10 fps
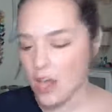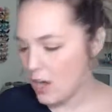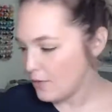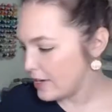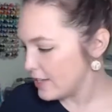
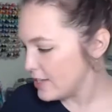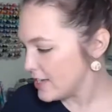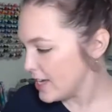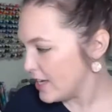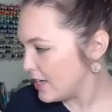All right,
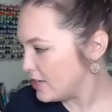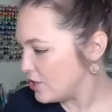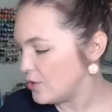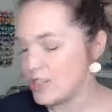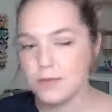let's get
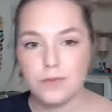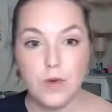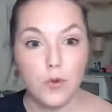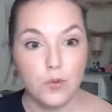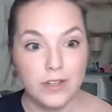into
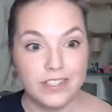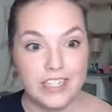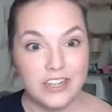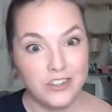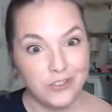some
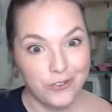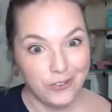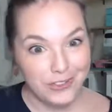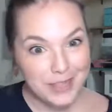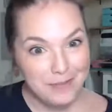really
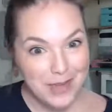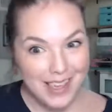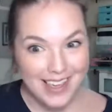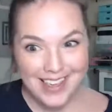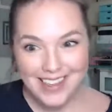girly
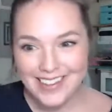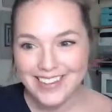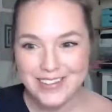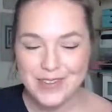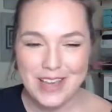pink
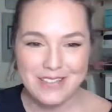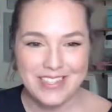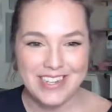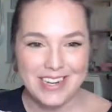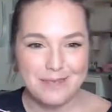because we
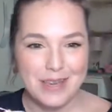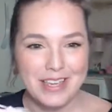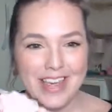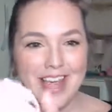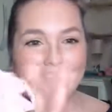haven't seen any
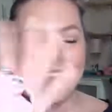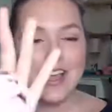pink yet.